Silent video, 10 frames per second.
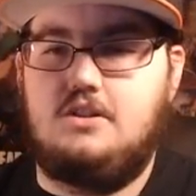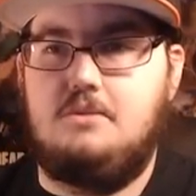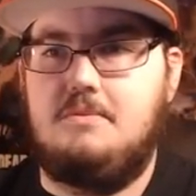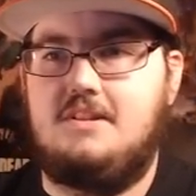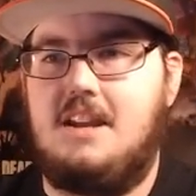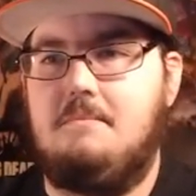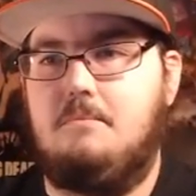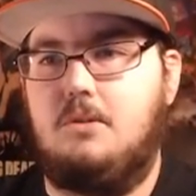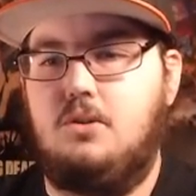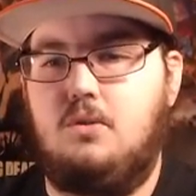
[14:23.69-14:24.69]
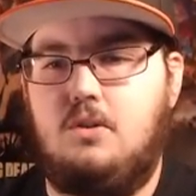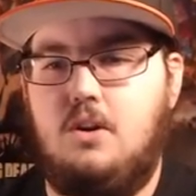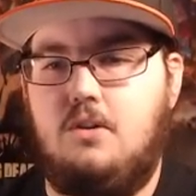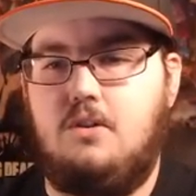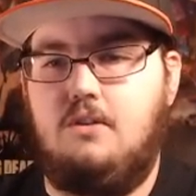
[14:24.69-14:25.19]
Super Saiyan Blue
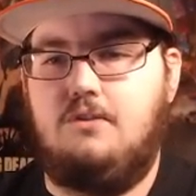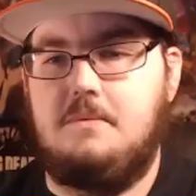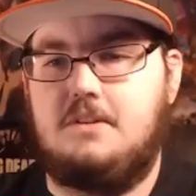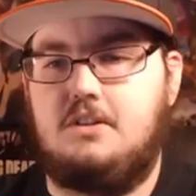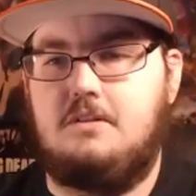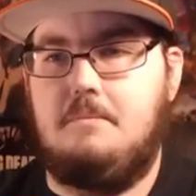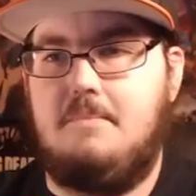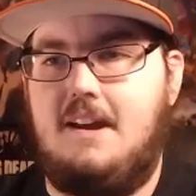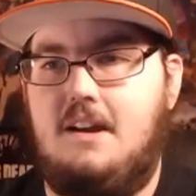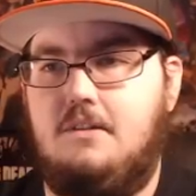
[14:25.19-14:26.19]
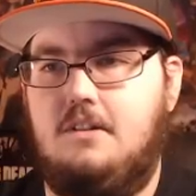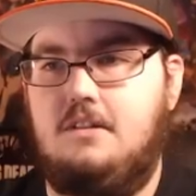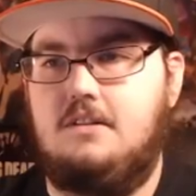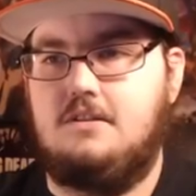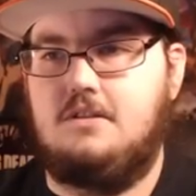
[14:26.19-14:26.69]
Goku from the Tournament of Power.
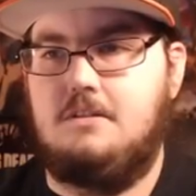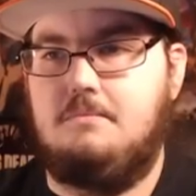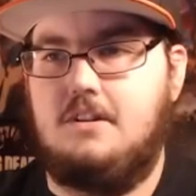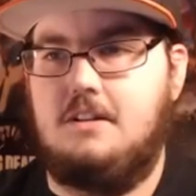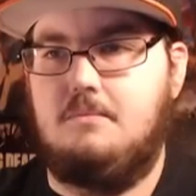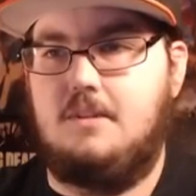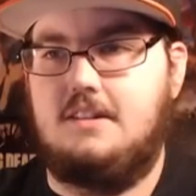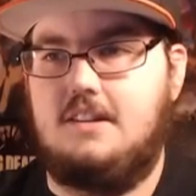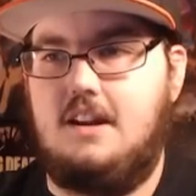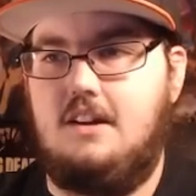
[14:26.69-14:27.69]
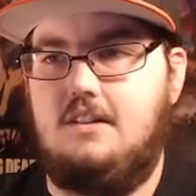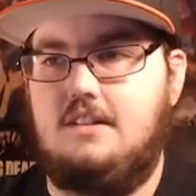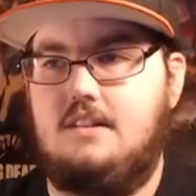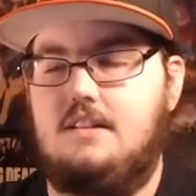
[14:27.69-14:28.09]
I'm just going to put him right there.